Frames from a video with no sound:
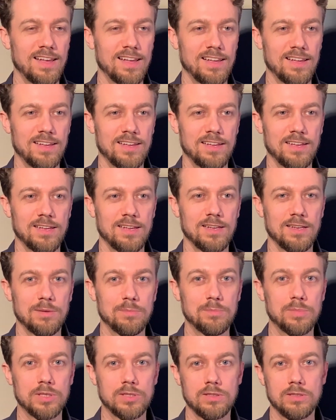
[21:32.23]

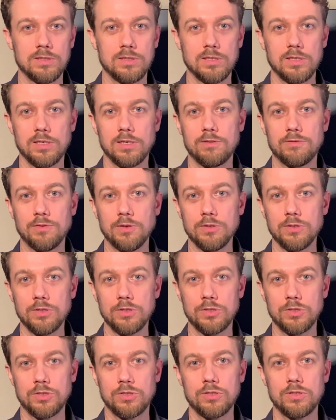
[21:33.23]
But the
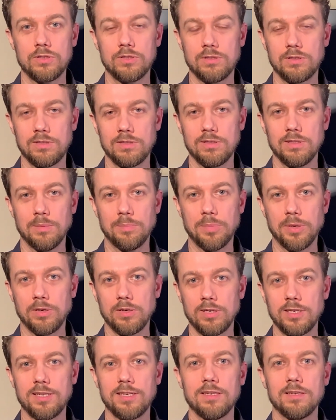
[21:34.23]
advantage
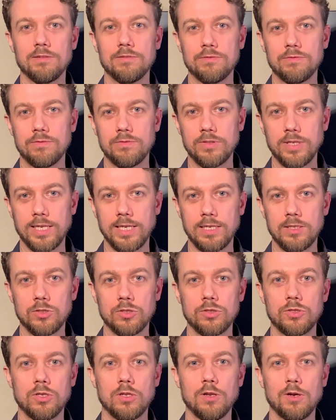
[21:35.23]
apparently of taking
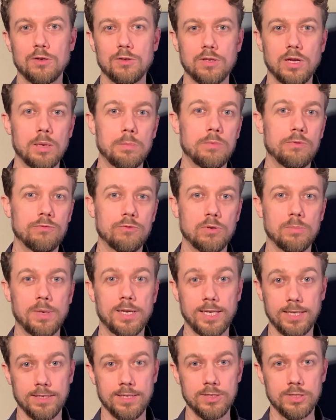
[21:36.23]
such a long time before
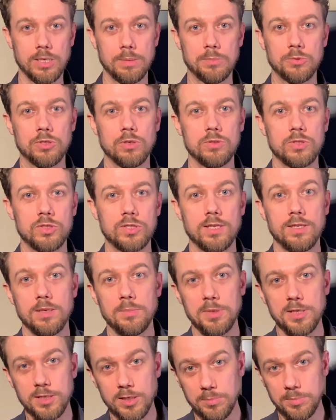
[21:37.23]
making this episode is that
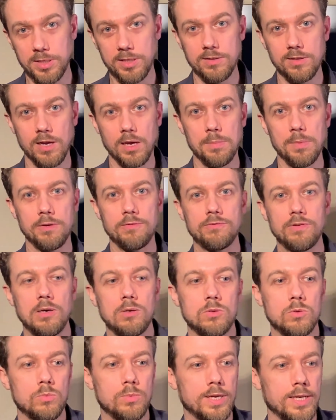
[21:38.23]
in the meantime I
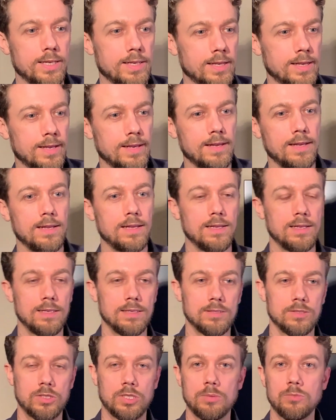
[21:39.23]
found a way,
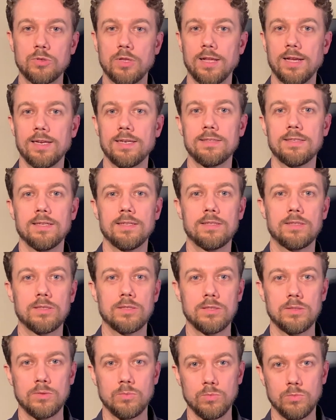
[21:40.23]
seems like, that
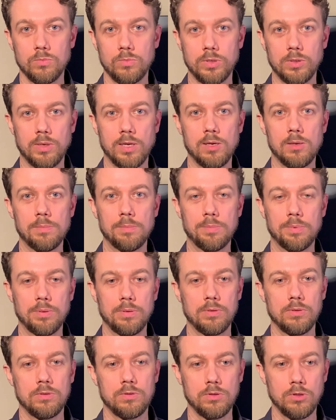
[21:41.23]
will help
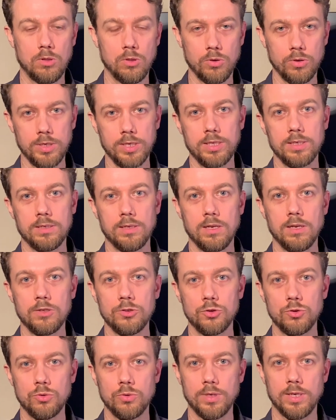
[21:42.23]
learning the
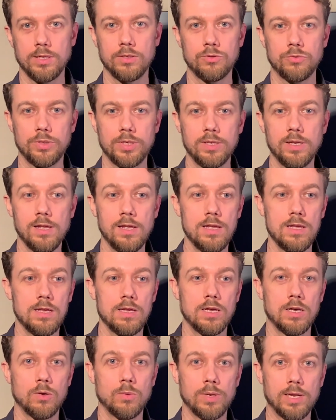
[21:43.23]
lunge turn entry
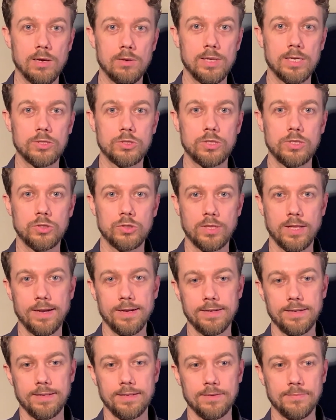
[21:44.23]
without actually
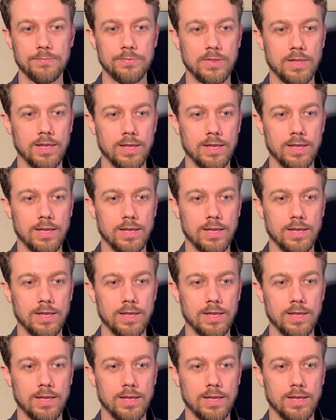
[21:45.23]
sliding.